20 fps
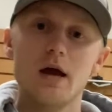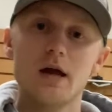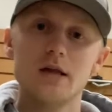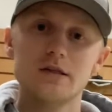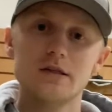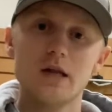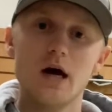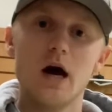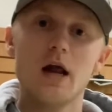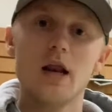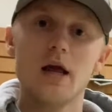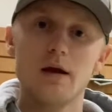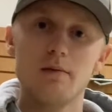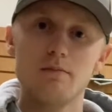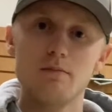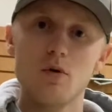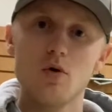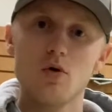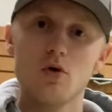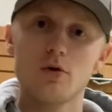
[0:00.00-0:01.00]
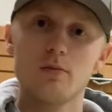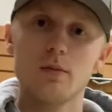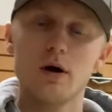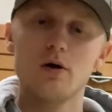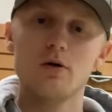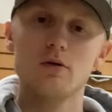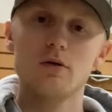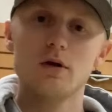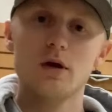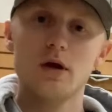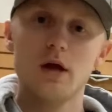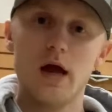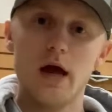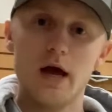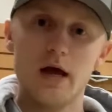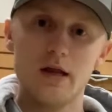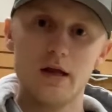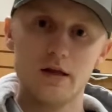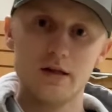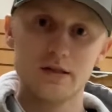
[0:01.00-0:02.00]
is not a motor mount
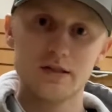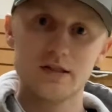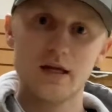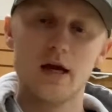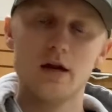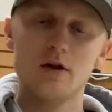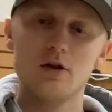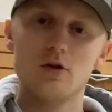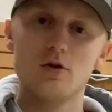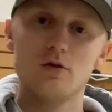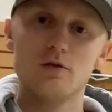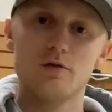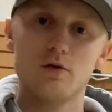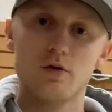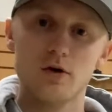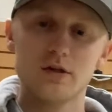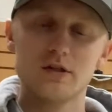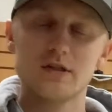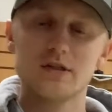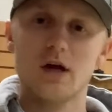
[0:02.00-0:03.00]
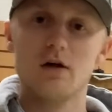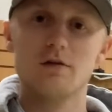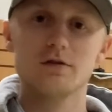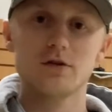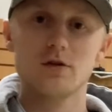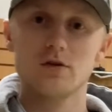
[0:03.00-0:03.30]
at standalone for itself.